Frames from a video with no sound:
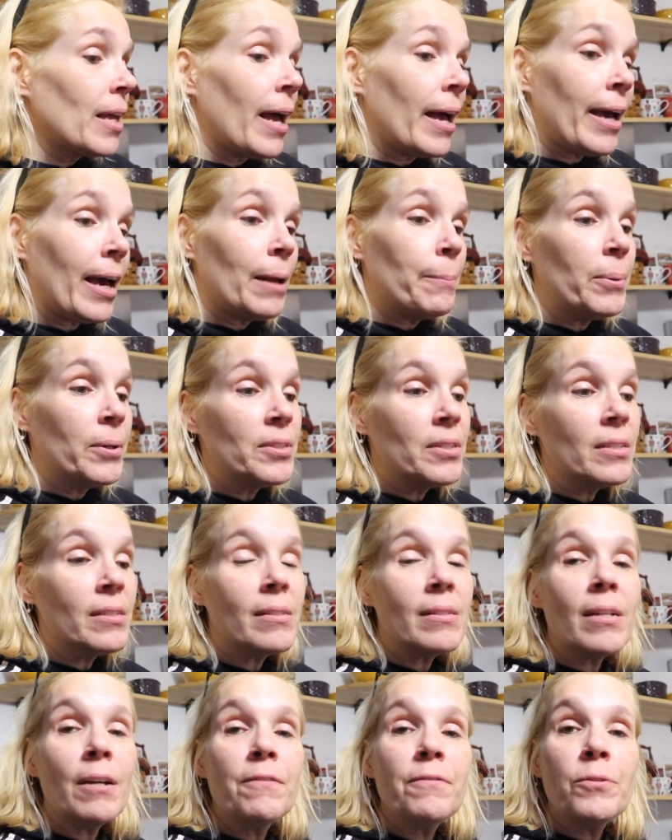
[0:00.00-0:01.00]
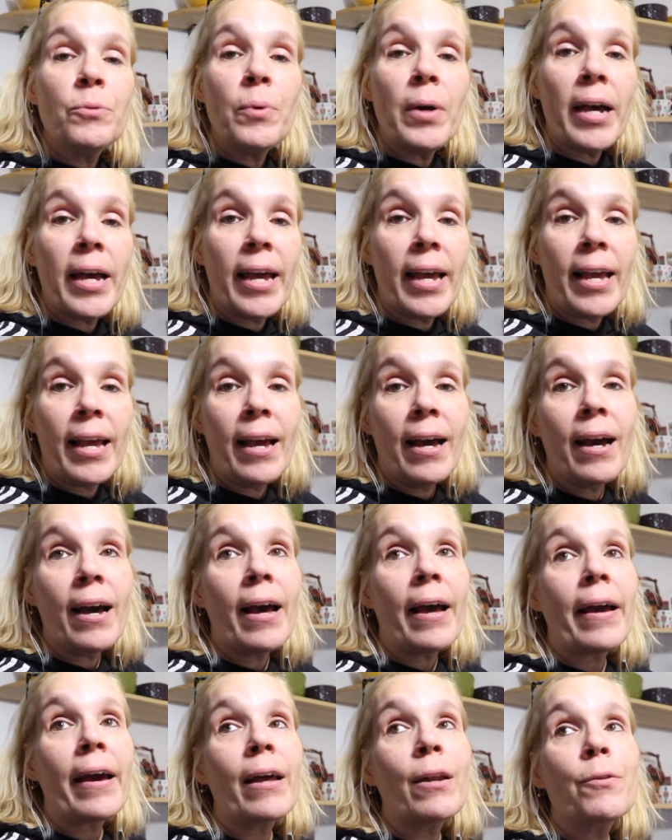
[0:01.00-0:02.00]
I gotta put this stuff away.
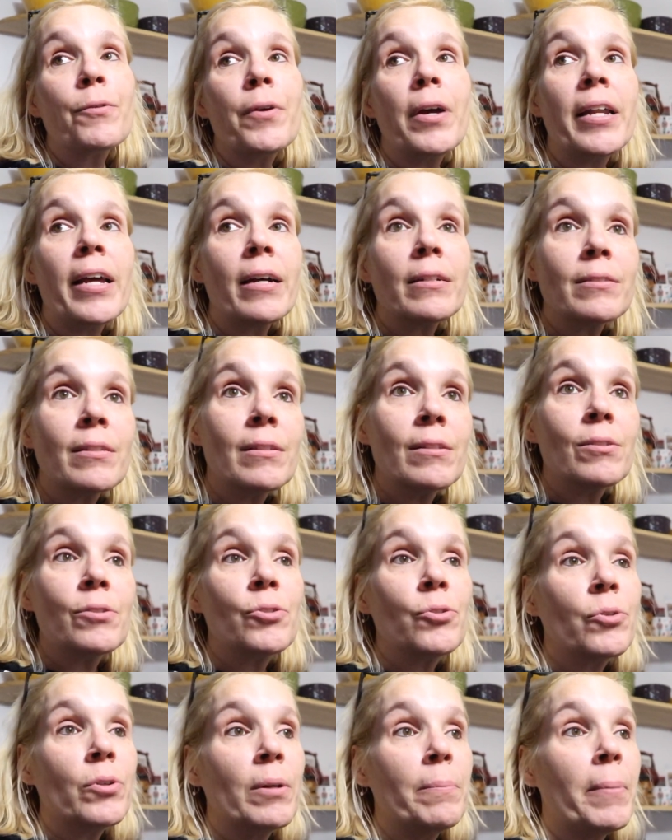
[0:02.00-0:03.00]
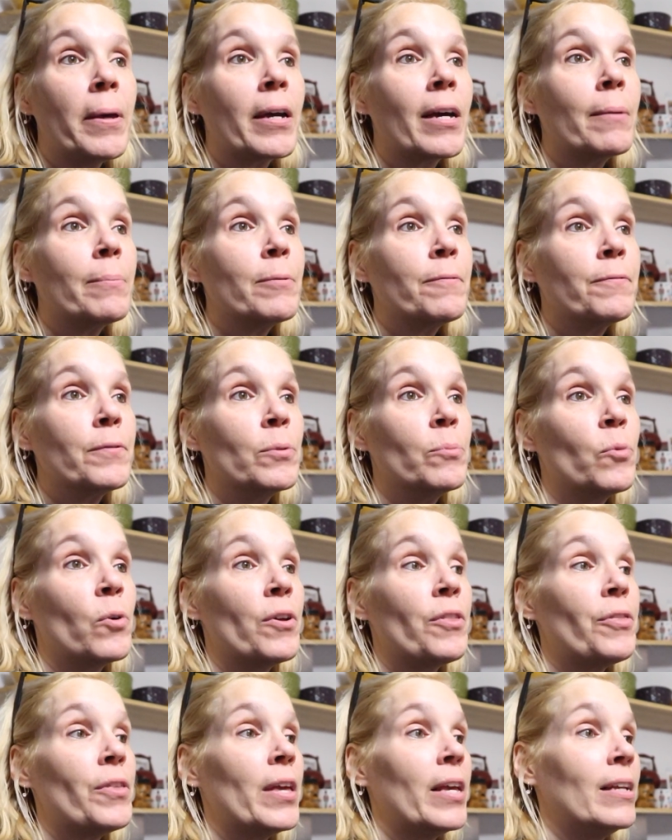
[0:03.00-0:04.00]
I gotta run out to the store and pick up a few
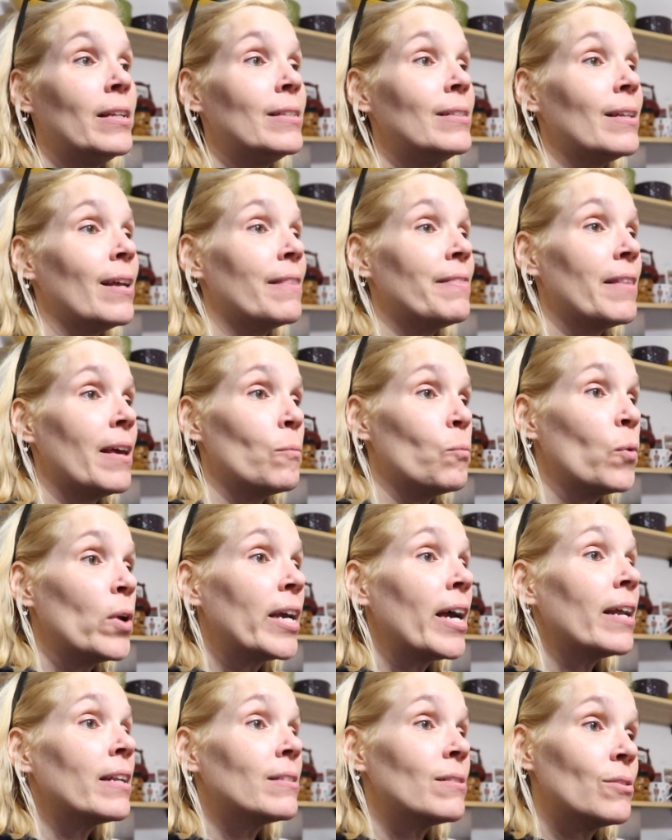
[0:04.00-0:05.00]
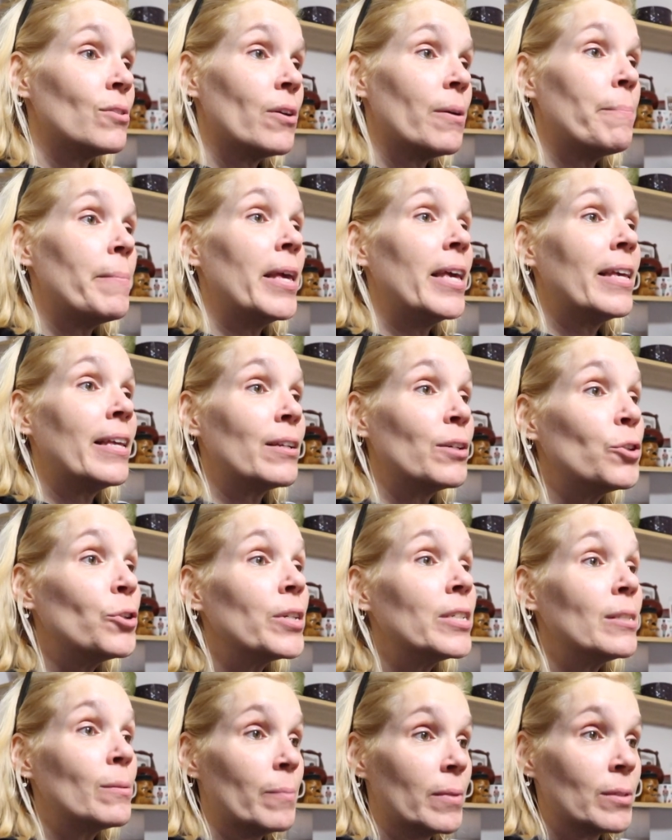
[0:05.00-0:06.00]
more things, and then we gotta start making
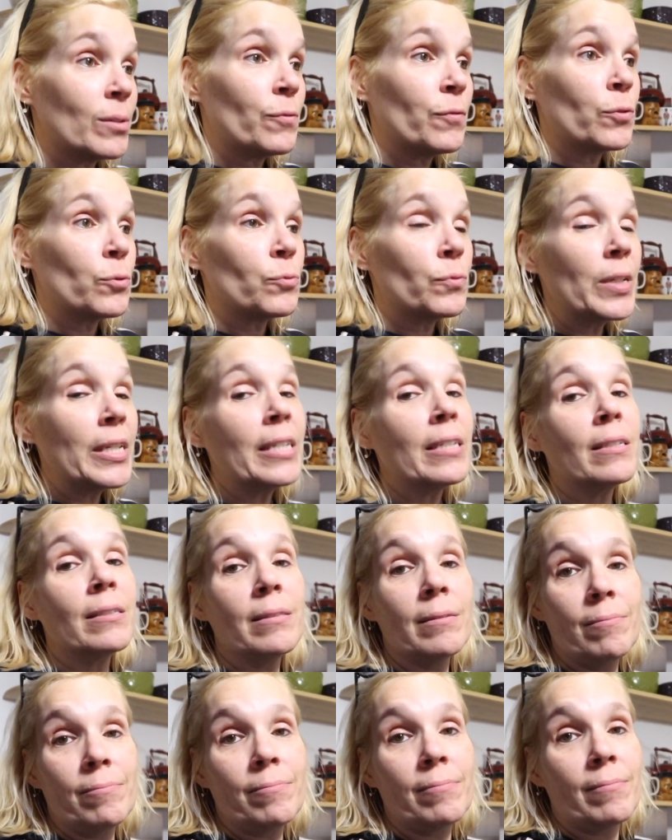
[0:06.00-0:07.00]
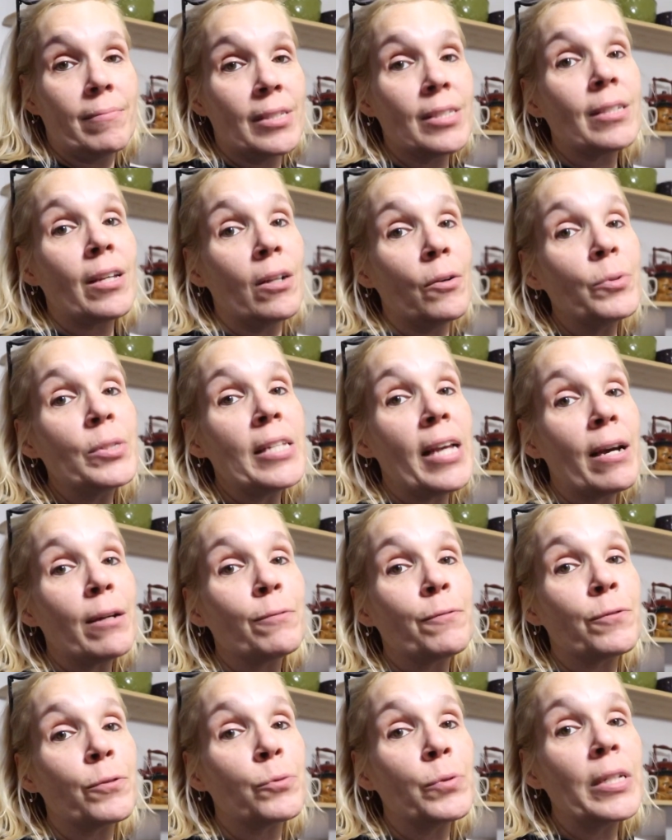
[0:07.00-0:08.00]
Christmas for real. It's going
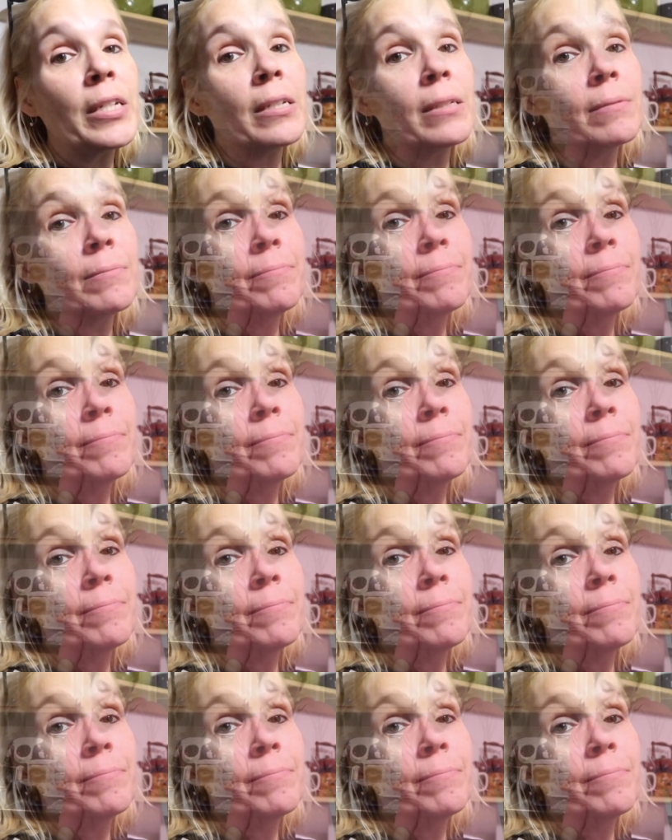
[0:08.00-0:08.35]
down for real.